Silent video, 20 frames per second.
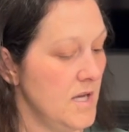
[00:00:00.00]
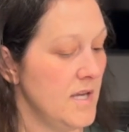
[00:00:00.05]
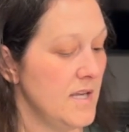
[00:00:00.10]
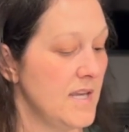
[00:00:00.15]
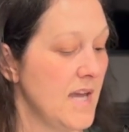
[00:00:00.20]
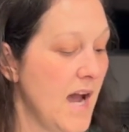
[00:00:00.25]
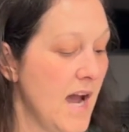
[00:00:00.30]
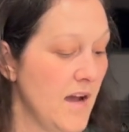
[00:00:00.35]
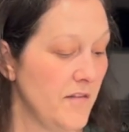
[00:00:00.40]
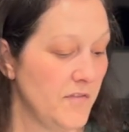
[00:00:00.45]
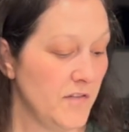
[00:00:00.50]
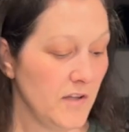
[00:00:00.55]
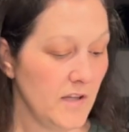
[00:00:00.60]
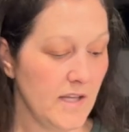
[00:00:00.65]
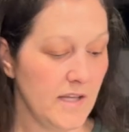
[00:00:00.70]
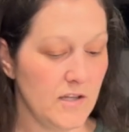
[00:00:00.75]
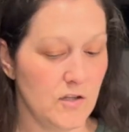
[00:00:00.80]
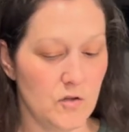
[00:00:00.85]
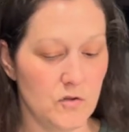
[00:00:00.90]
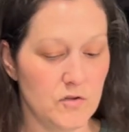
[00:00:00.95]
Yeah, I felt
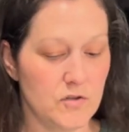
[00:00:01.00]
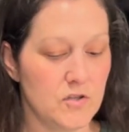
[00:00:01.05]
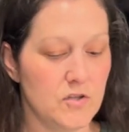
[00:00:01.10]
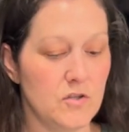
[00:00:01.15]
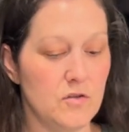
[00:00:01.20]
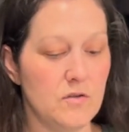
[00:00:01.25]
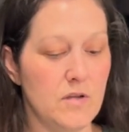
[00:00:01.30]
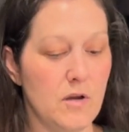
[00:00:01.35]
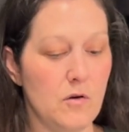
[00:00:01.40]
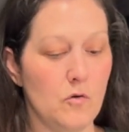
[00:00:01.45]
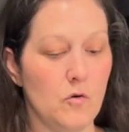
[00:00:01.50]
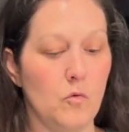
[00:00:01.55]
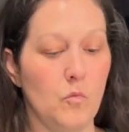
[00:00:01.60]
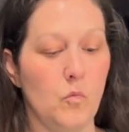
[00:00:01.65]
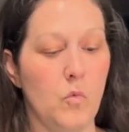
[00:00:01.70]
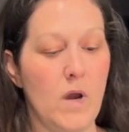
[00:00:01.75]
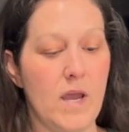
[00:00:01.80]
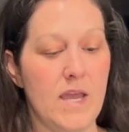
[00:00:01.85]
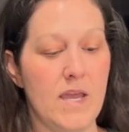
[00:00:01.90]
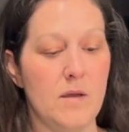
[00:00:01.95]
like used to they were
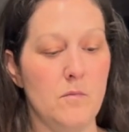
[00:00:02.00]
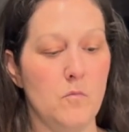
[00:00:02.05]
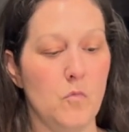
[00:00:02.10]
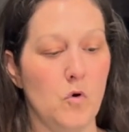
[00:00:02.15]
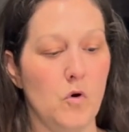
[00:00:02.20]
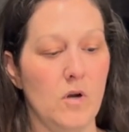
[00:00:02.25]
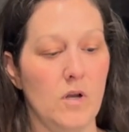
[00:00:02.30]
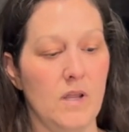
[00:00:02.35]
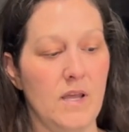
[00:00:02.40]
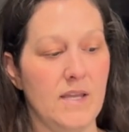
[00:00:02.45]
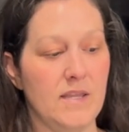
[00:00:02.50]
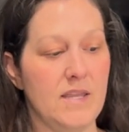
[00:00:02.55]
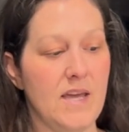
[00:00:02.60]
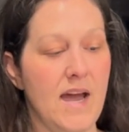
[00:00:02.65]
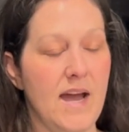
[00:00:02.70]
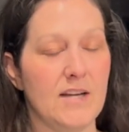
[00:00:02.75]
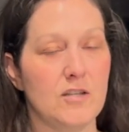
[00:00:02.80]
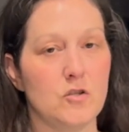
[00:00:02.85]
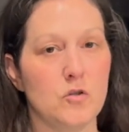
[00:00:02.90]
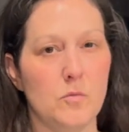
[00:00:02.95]
way more like the
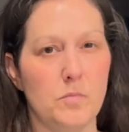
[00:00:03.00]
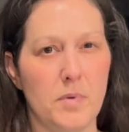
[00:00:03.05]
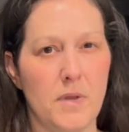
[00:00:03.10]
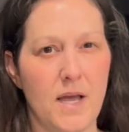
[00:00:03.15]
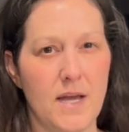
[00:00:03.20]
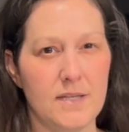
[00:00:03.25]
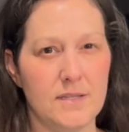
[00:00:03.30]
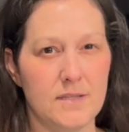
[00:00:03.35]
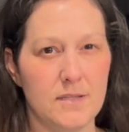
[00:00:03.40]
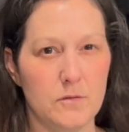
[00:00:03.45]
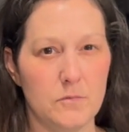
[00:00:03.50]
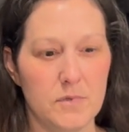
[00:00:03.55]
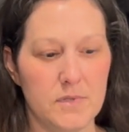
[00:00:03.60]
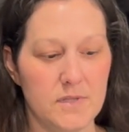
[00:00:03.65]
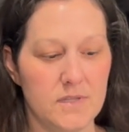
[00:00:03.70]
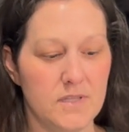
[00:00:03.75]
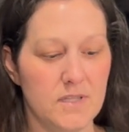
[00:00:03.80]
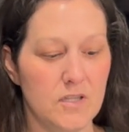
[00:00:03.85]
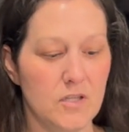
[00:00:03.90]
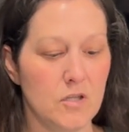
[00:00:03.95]
actual plastic was
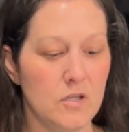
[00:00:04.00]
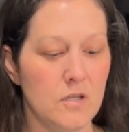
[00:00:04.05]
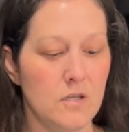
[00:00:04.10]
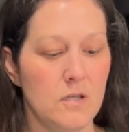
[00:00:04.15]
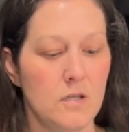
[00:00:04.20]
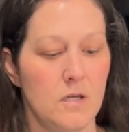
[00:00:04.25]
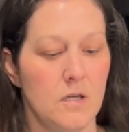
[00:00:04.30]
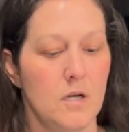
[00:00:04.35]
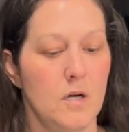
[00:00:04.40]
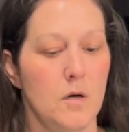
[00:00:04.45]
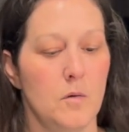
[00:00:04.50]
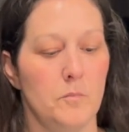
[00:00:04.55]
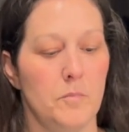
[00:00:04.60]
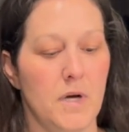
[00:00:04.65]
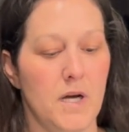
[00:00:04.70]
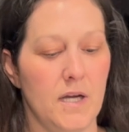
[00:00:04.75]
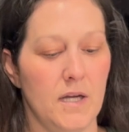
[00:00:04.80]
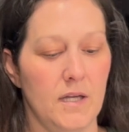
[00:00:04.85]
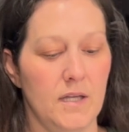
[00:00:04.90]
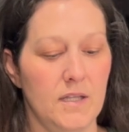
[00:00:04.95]
thicker,
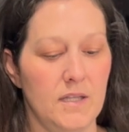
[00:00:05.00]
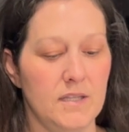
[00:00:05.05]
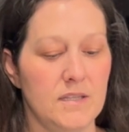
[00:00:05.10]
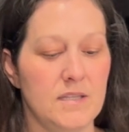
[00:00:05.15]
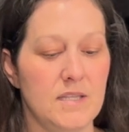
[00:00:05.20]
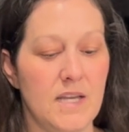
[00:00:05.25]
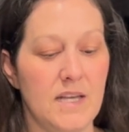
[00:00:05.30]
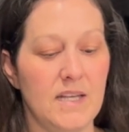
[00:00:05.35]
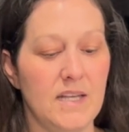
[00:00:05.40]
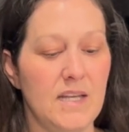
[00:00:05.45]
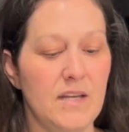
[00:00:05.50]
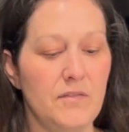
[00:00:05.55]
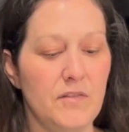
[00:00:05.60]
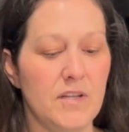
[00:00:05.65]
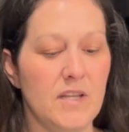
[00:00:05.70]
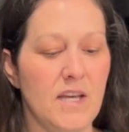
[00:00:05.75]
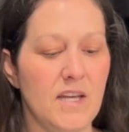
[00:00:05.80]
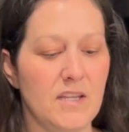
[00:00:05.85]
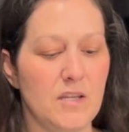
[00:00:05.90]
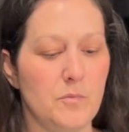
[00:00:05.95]
but it is, and
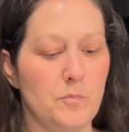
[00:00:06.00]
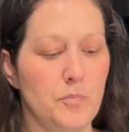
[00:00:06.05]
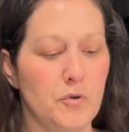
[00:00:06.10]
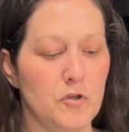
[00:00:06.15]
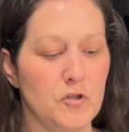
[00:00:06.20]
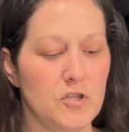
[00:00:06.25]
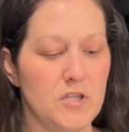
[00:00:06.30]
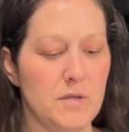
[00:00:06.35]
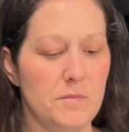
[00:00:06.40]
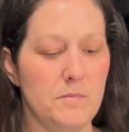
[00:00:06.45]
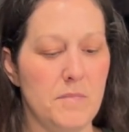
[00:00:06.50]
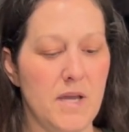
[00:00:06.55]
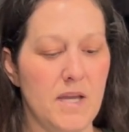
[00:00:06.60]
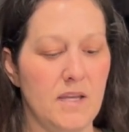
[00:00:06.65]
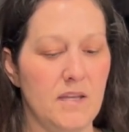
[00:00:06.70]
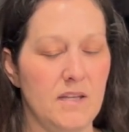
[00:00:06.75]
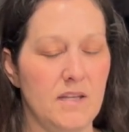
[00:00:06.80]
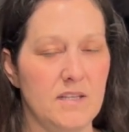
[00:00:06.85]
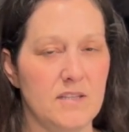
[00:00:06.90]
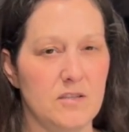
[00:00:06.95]
even like the pushing
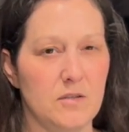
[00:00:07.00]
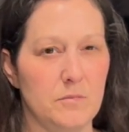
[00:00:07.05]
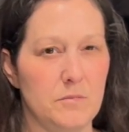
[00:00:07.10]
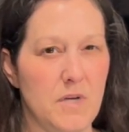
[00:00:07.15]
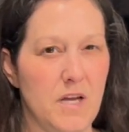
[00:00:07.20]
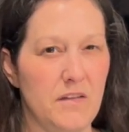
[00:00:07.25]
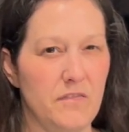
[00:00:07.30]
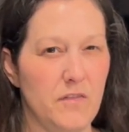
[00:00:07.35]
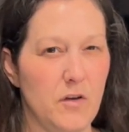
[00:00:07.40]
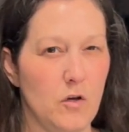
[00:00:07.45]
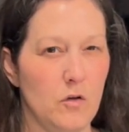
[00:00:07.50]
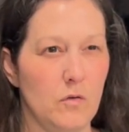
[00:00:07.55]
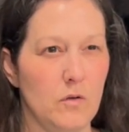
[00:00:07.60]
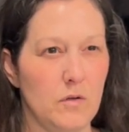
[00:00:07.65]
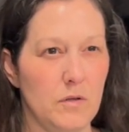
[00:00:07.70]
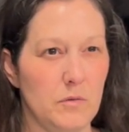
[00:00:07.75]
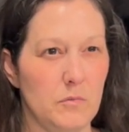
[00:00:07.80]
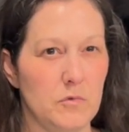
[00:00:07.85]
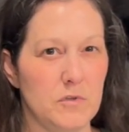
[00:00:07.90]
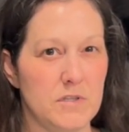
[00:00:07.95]
mechanism, I felt well,
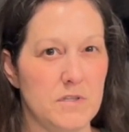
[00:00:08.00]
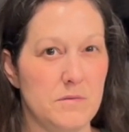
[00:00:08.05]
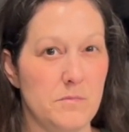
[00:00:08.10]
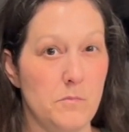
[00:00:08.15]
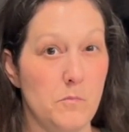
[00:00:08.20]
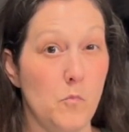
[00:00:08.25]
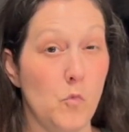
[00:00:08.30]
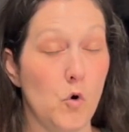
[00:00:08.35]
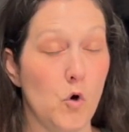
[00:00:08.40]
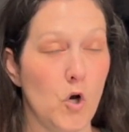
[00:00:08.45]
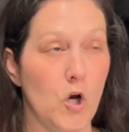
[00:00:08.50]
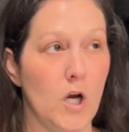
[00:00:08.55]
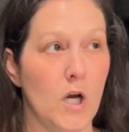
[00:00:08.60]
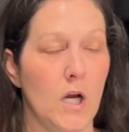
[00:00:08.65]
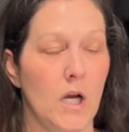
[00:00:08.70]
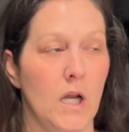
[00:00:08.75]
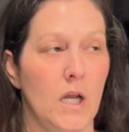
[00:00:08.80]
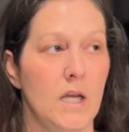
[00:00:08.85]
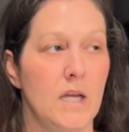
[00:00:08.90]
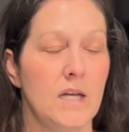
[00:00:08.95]
it was
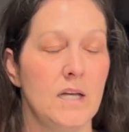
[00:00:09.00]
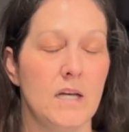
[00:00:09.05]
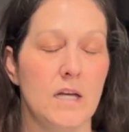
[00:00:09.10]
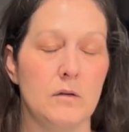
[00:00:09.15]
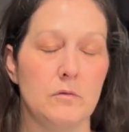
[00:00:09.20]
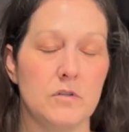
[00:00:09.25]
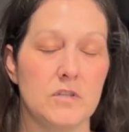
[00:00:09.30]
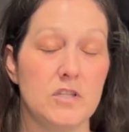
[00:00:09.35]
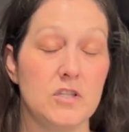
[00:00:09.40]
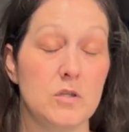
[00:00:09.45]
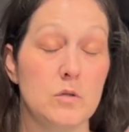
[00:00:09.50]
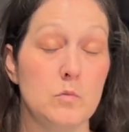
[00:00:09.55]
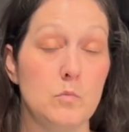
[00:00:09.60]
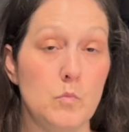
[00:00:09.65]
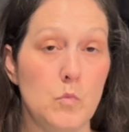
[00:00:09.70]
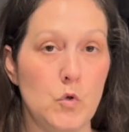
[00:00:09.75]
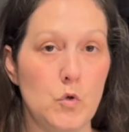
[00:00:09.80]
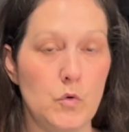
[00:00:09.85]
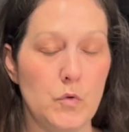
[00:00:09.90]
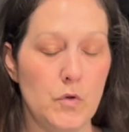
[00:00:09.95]
more, it was
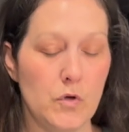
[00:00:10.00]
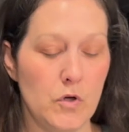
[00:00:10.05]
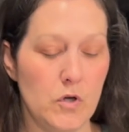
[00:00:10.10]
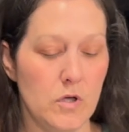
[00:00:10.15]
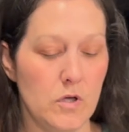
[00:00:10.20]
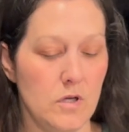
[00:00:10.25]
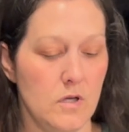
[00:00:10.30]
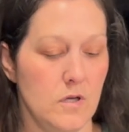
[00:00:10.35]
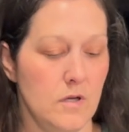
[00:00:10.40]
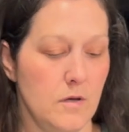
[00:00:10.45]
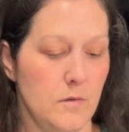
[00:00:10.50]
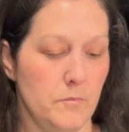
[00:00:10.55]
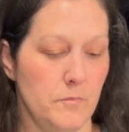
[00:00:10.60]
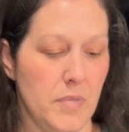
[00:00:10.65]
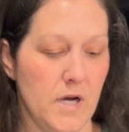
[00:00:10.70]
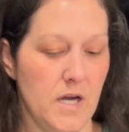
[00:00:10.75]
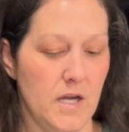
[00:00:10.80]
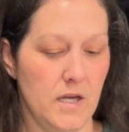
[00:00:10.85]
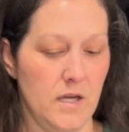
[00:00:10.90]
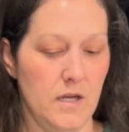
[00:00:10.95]
smoother,
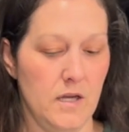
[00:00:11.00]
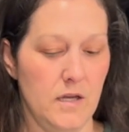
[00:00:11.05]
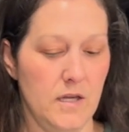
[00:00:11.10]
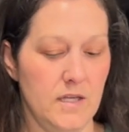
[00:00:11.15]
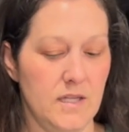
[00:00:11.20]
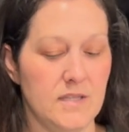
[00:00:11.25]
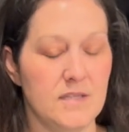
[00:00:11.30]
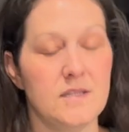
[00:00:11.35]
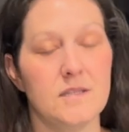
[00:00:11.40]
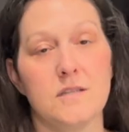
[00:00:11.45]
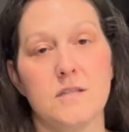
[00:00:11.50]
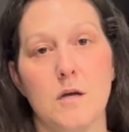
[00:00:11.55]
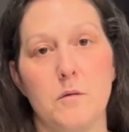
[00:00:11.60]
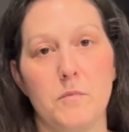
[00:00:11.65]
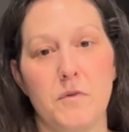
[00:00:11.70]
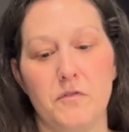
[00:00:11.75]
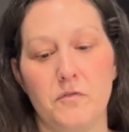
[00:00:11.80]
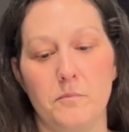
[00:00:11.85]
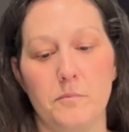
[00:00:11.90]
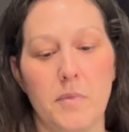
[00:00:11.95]
but it doesn't stop
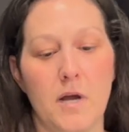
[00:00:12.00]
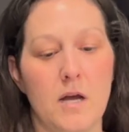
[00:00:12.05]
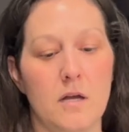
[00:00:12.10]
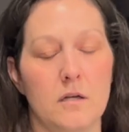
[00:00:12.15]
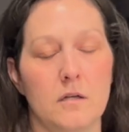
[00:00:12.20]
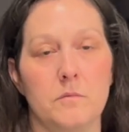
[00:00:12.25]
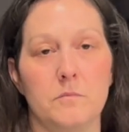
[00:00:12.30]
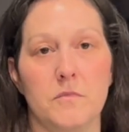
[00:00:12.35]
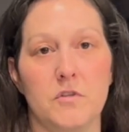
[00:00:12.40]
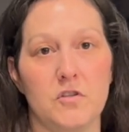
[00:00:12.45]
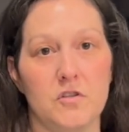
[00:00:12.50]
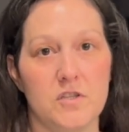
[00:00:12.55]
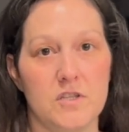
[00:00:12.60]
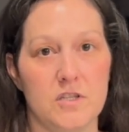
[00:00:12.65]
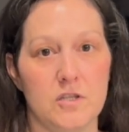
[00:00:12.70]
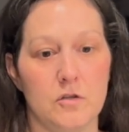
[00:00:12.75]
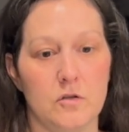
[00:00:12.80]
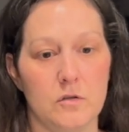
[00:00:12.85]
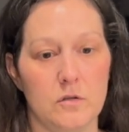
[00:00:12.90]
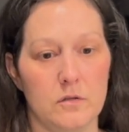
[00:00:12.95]
me from buying them. They're
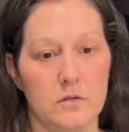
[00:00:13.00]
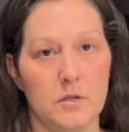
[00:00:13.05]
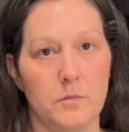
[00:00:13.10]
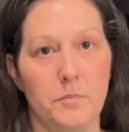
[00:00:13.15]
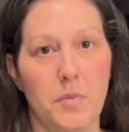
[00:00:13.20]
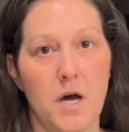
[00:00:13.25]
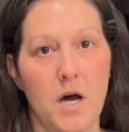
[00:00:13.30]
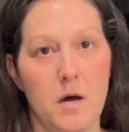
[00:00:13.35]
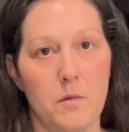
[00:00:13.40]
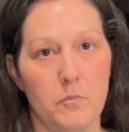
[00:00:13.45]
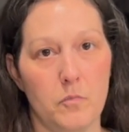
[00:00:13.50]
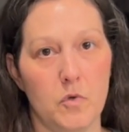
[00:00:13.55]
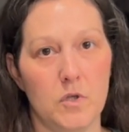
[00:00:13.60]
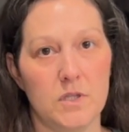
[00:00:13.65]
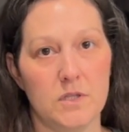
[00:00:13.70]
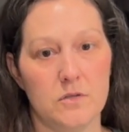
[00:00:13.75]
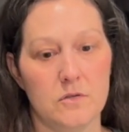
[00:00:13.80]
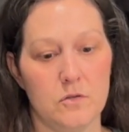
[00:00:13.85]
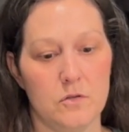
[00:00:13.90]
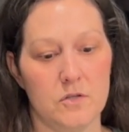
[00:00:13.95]
still, the pop
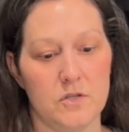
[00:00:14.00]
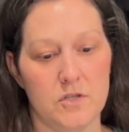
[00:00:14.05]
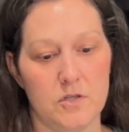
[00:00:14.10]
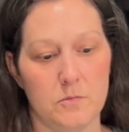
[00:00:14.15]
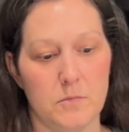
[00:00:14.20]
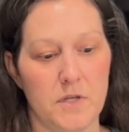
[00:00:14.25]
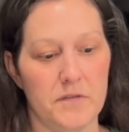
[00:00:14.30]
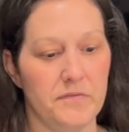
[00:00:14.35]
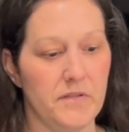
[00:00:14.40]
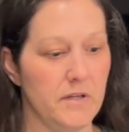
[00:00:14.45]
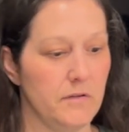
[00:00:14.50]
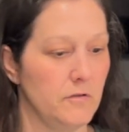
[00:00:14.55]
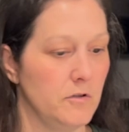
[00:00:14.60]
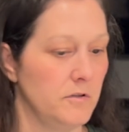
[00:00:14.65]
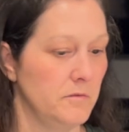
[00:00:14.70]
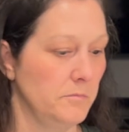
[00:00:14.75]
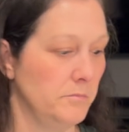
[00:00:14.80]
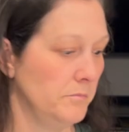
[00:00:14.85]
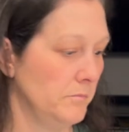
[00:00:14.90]
ones are still my favorite.